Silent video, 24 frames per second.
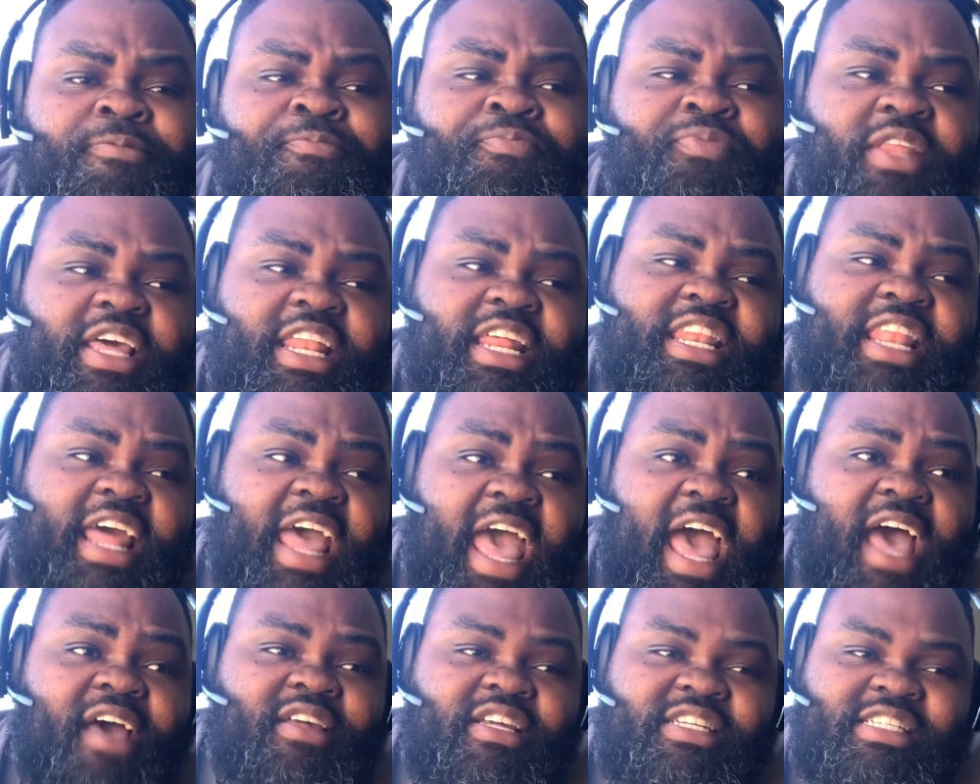They didn't
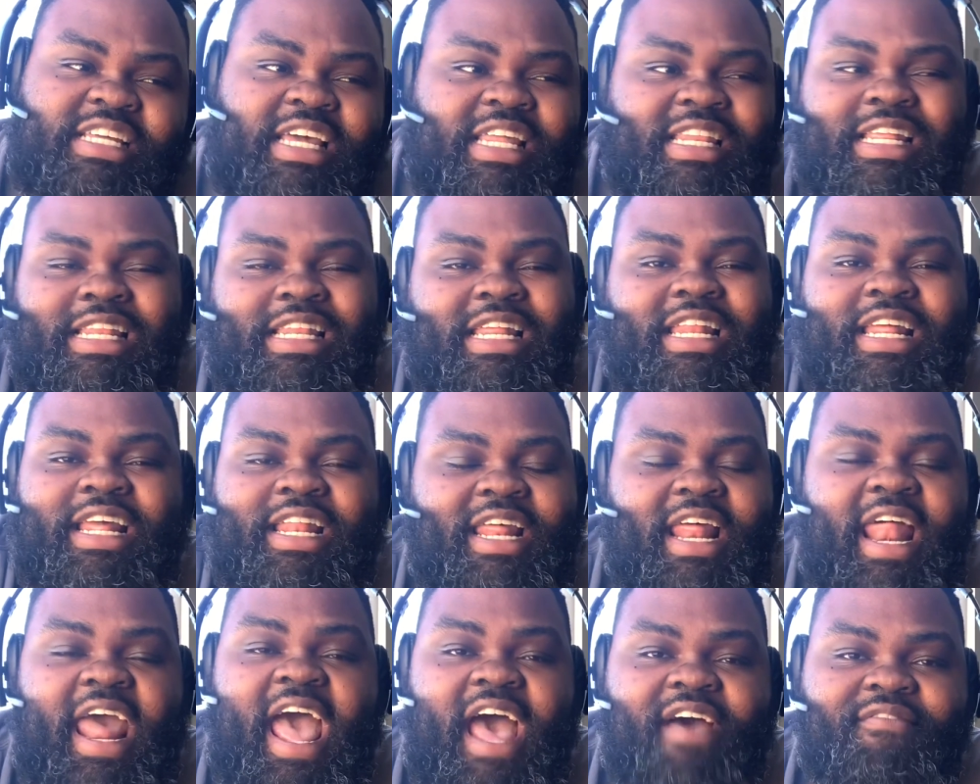have
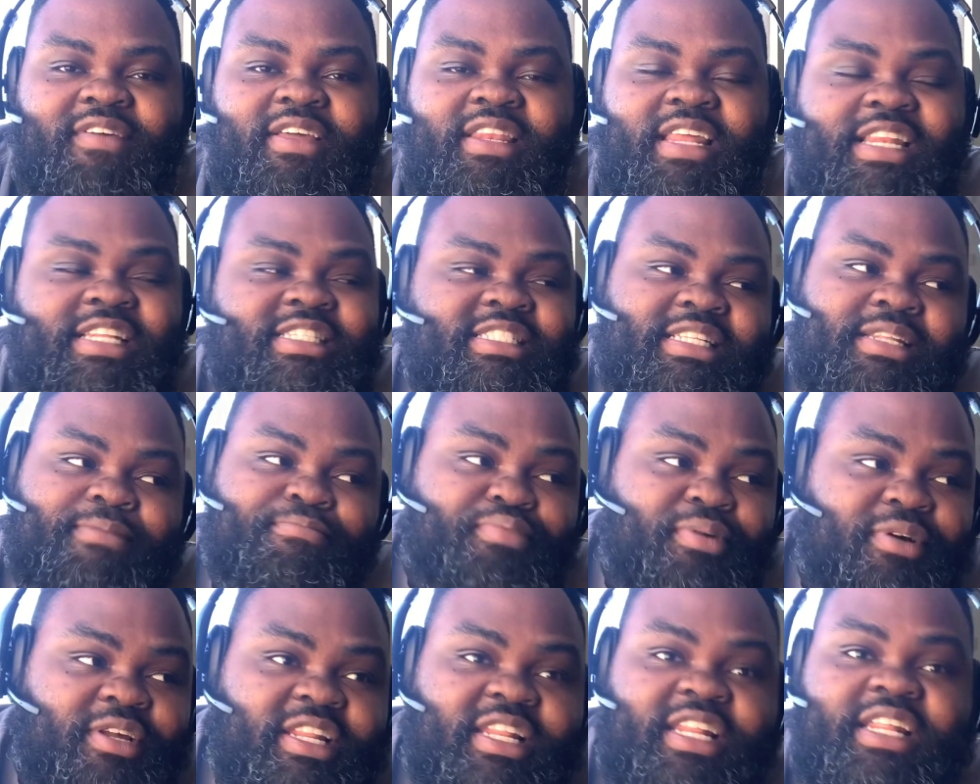it. They just didn't
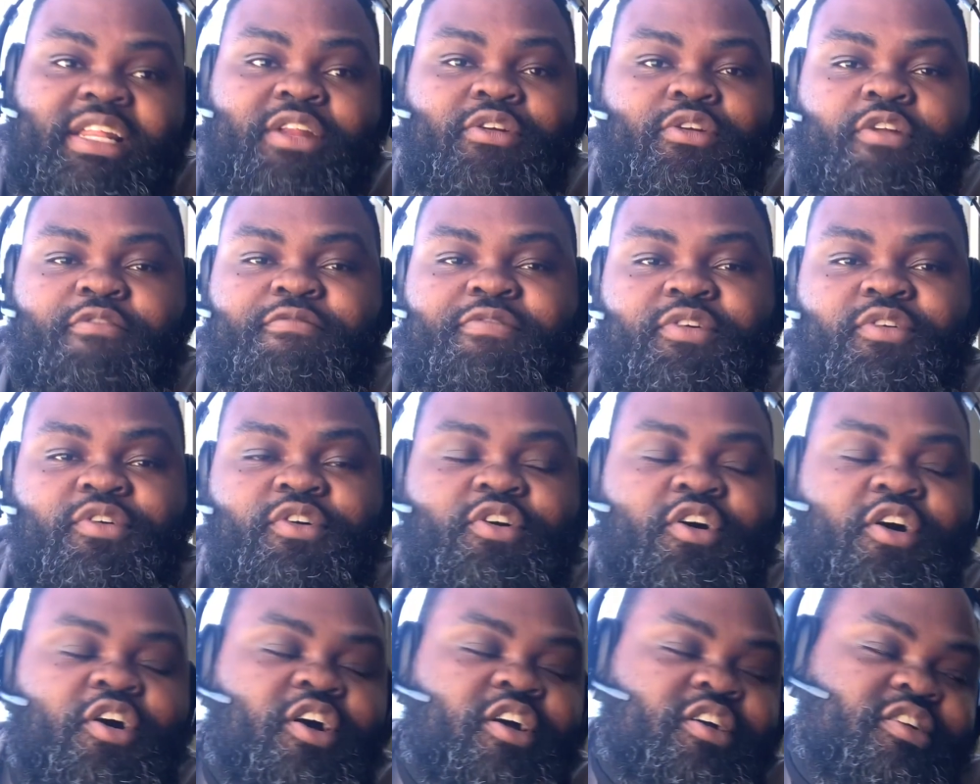put it in on the fuel
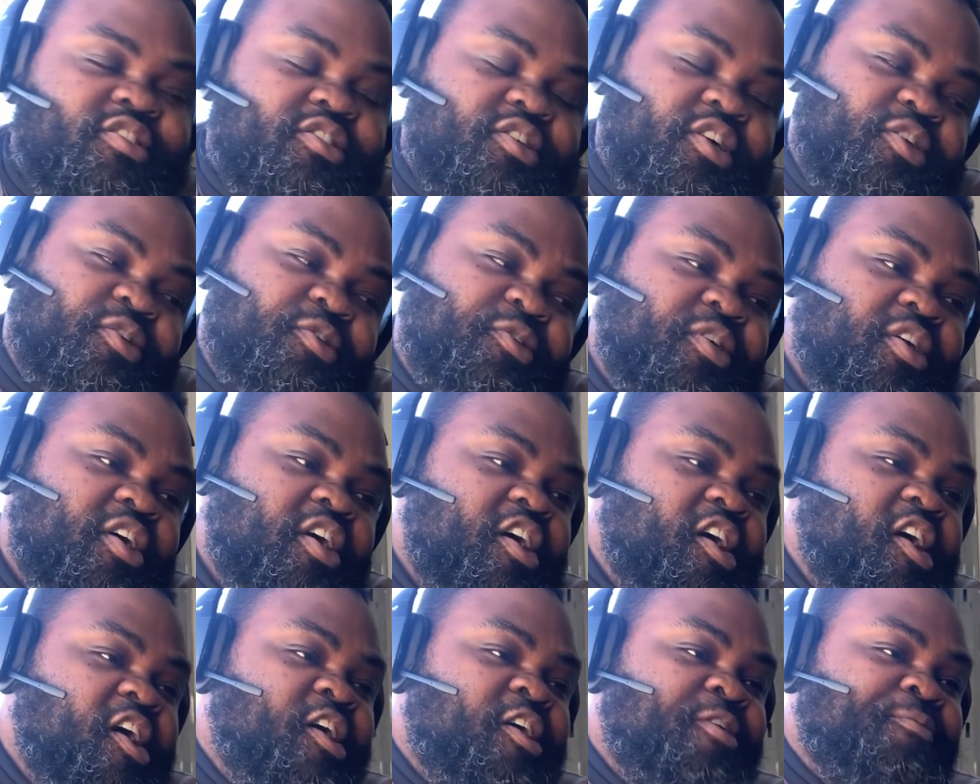card. So
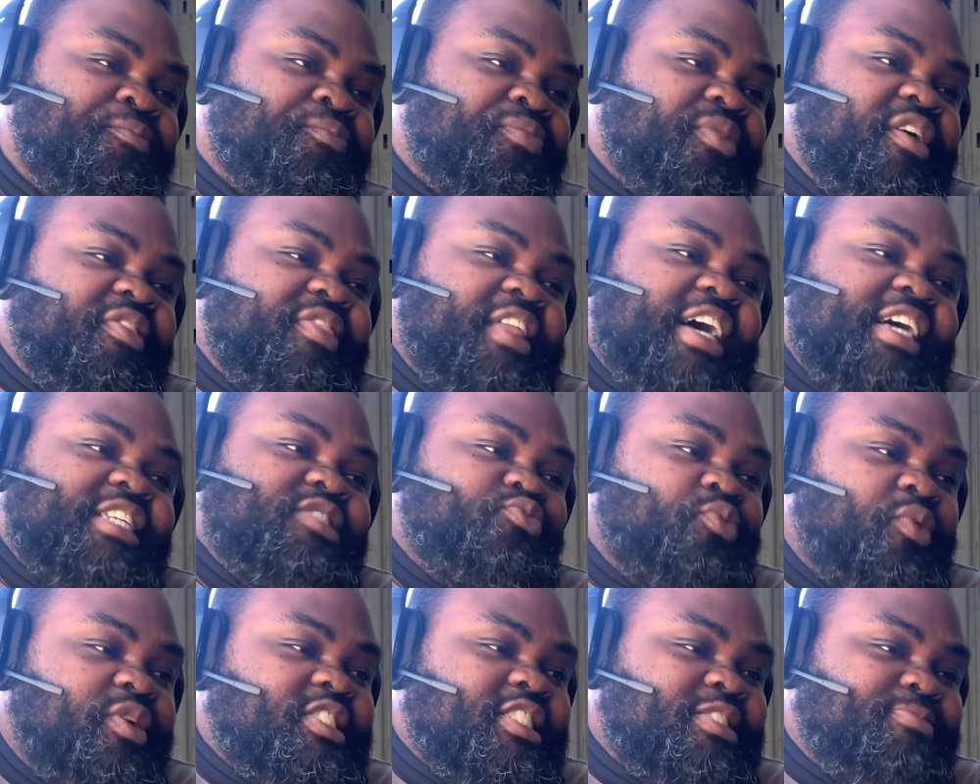that's
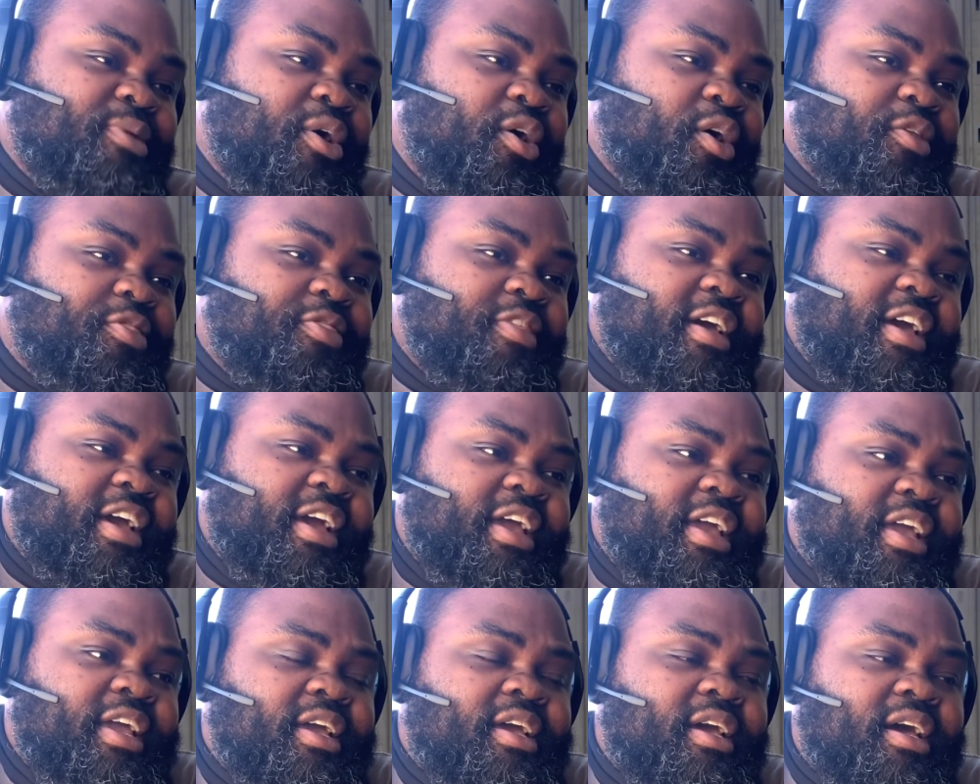one small
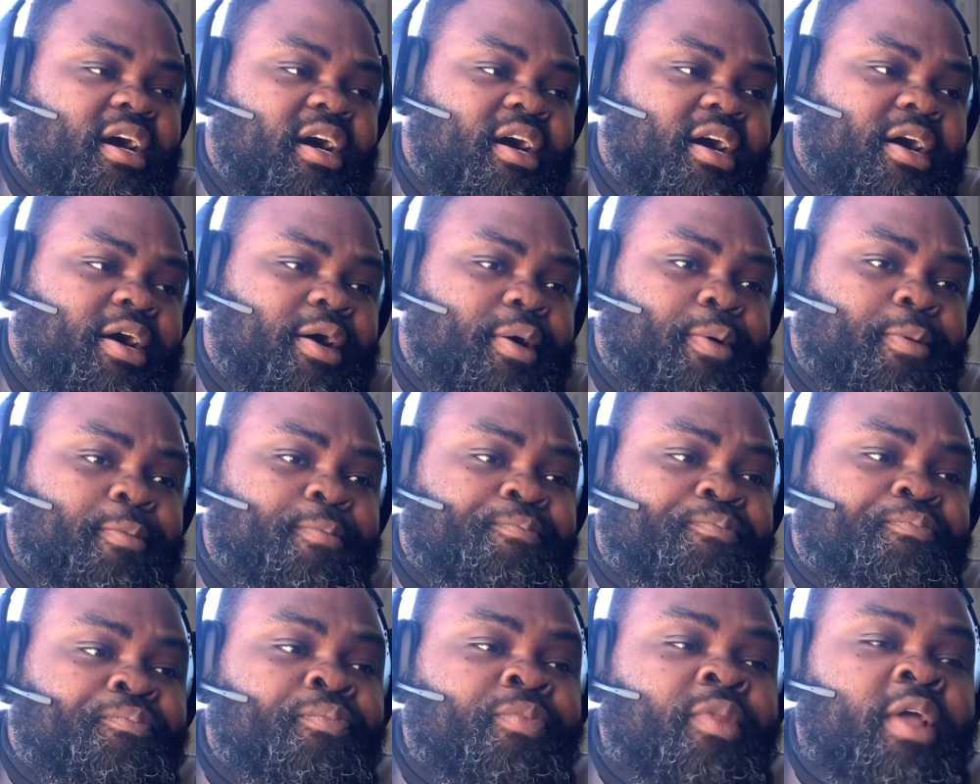thing.
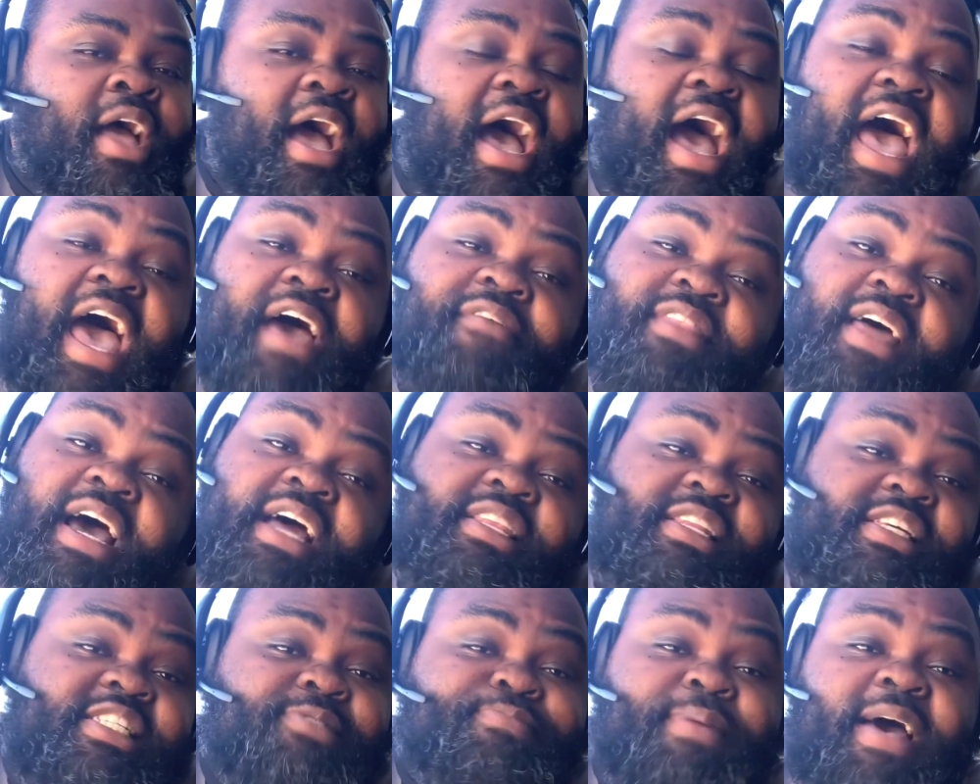I have not
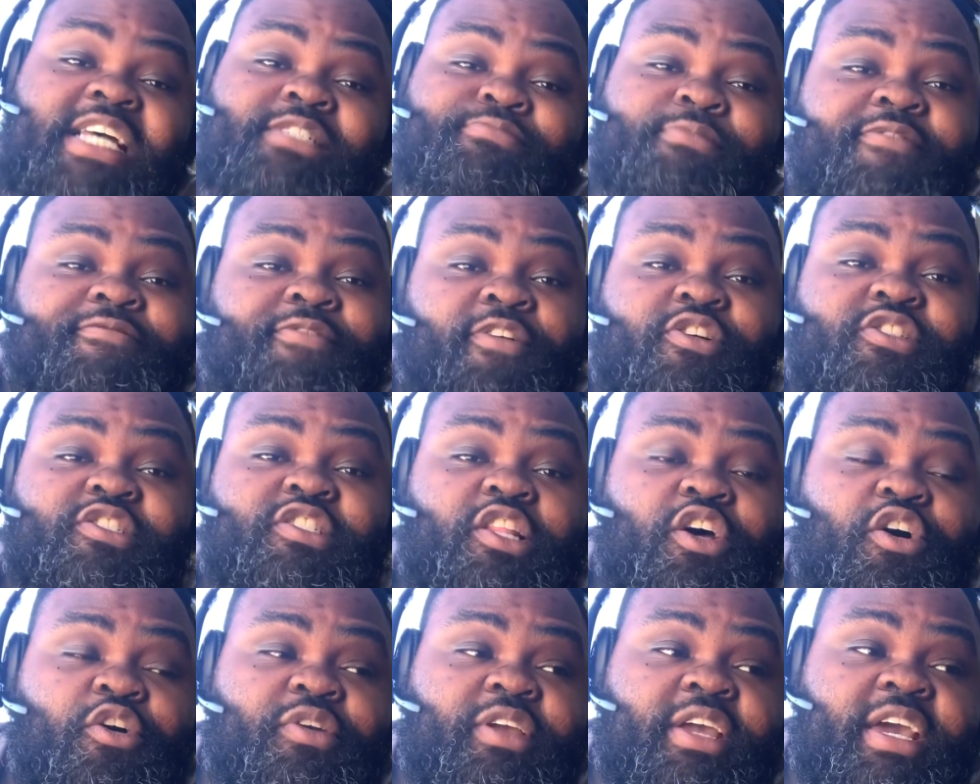dispatched my first
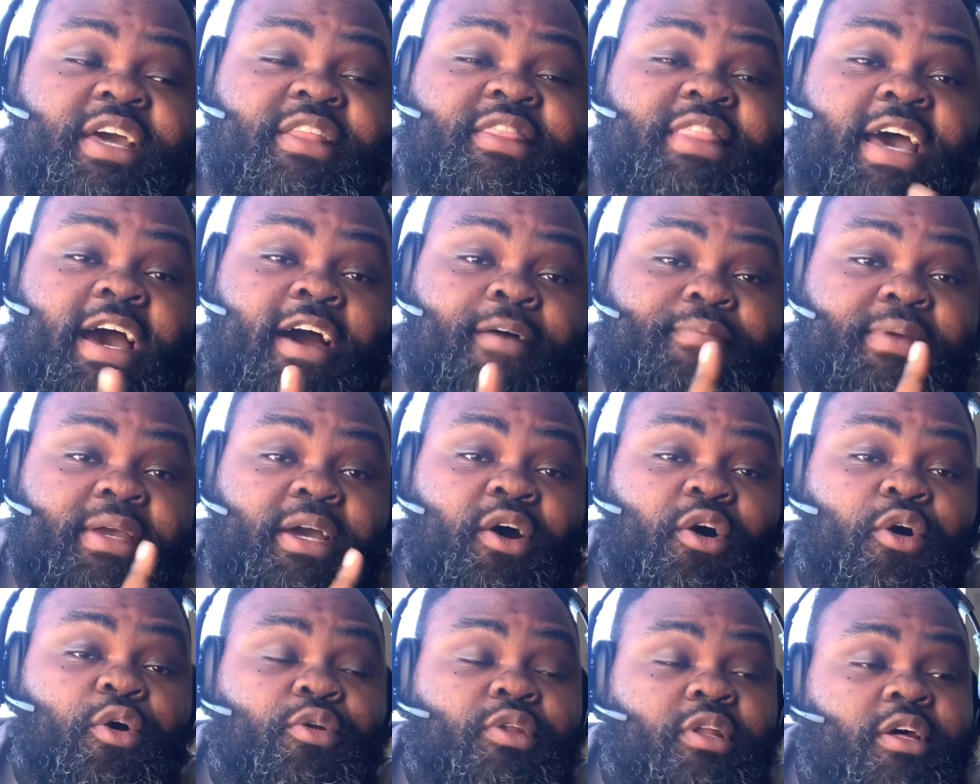load yet. That'll be a
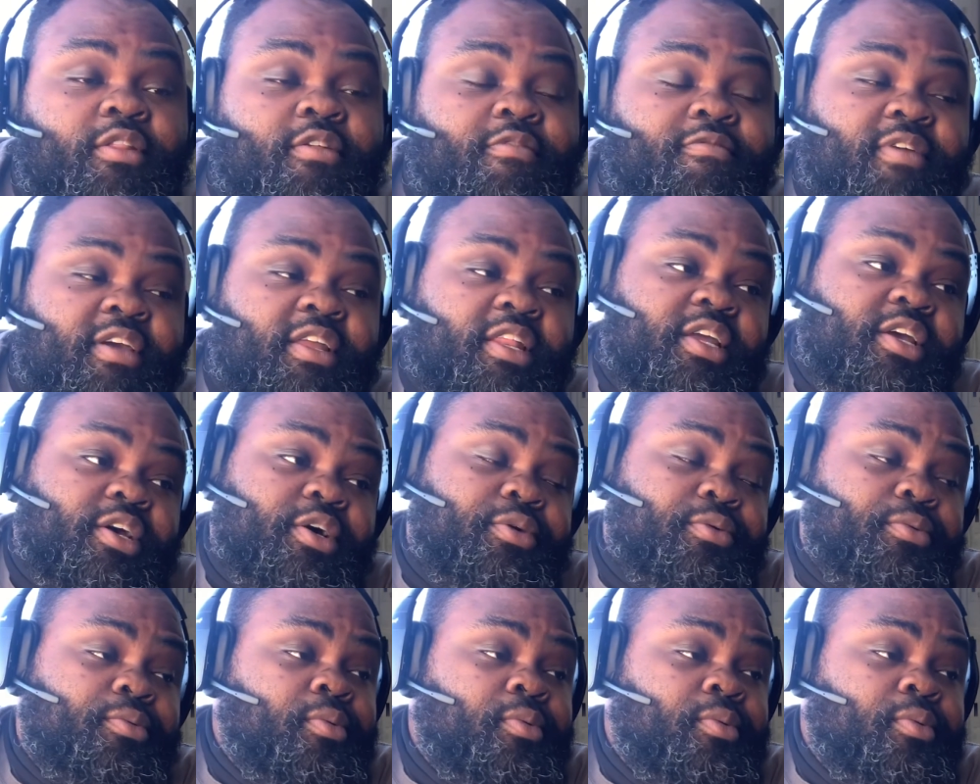whole nother video.